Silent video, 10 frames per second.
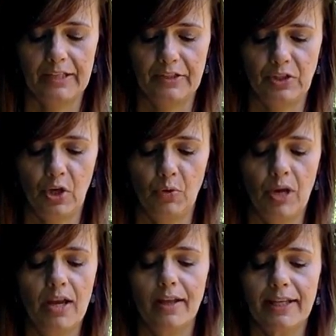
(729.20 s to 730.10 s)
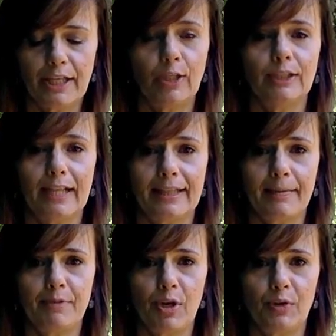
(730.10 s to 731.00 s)
So, let
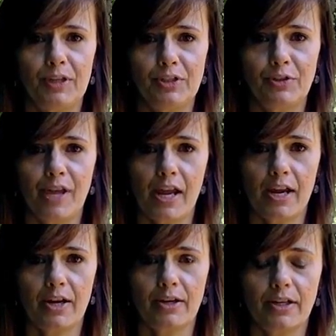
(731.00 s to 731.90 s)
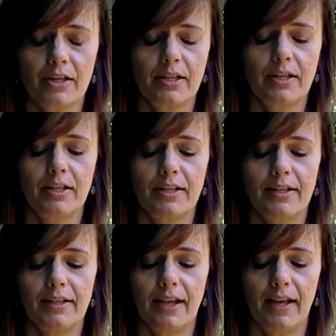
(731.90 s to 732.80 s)
them know that you're there.
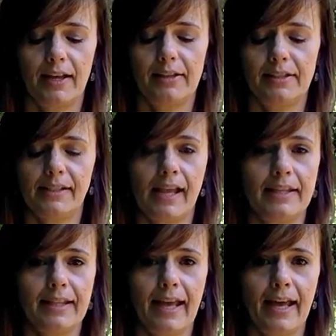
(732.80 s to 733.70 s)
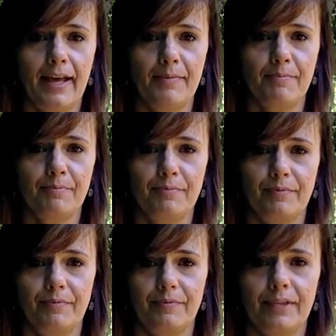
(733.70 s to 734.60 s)
Send them
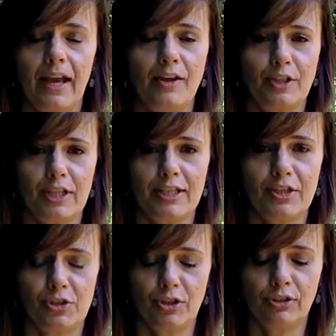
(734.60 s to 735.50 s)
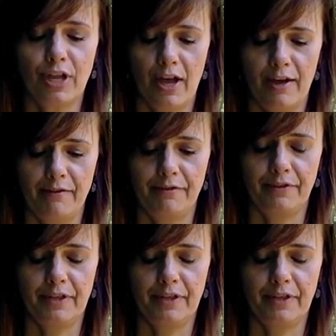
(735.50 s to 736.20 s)
that unconditional love,